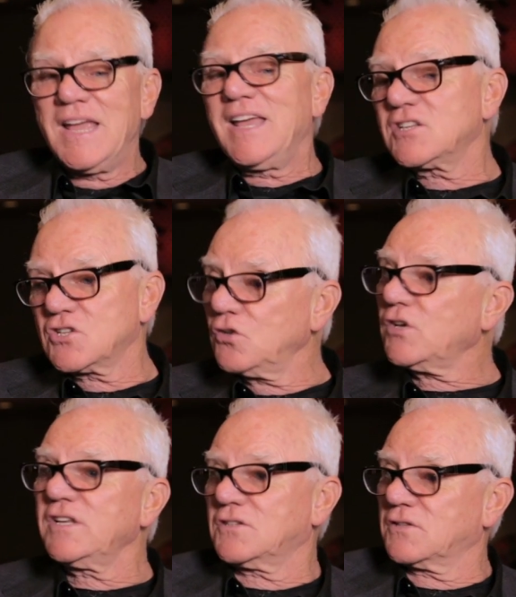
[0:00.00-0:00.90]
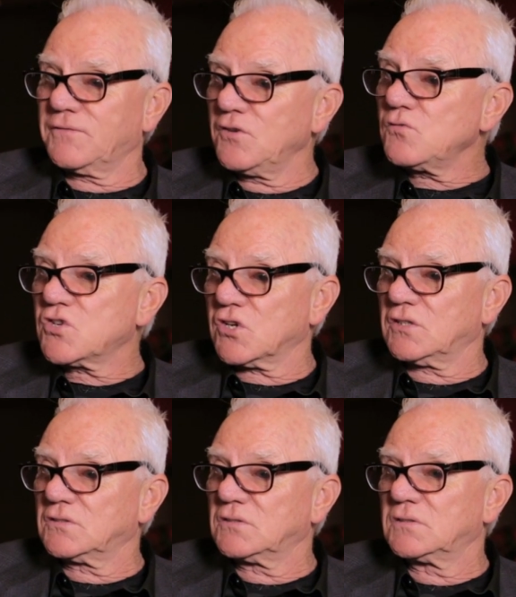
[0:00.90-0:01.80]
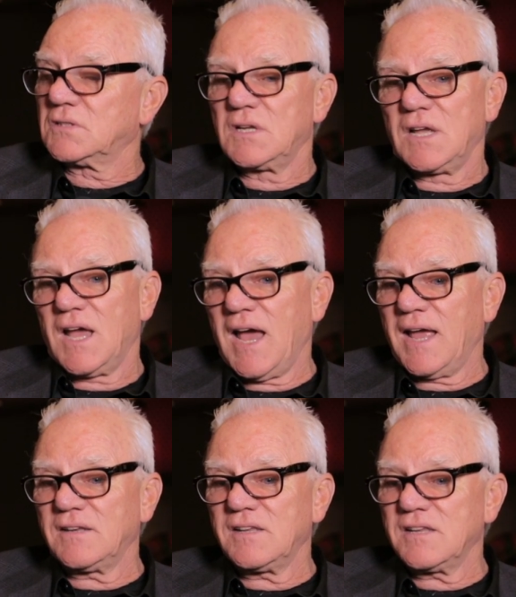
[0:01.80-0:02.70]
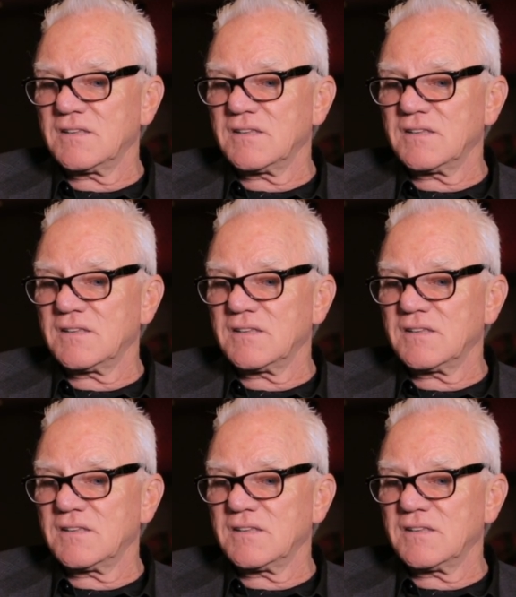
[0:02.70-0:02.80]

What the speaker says: his look into the future. And